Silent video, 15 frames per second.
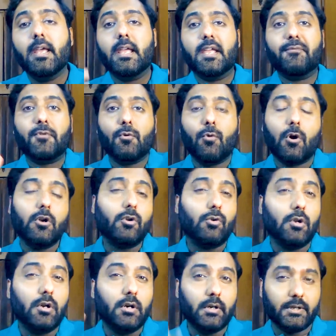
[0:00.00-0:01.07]
If you want to
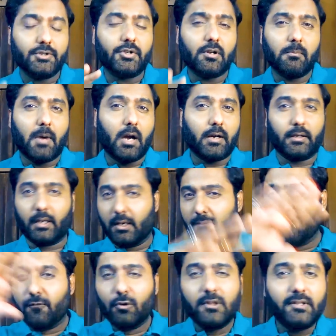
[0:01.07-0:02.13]
learn digital marketing, a
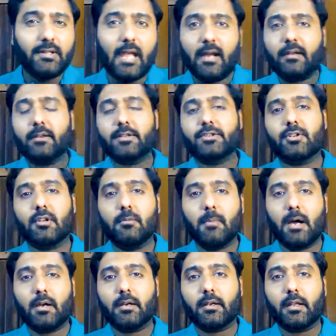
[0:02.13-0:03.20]
full stack digital
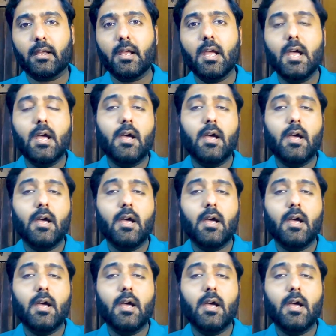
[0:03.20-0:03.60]
marketing,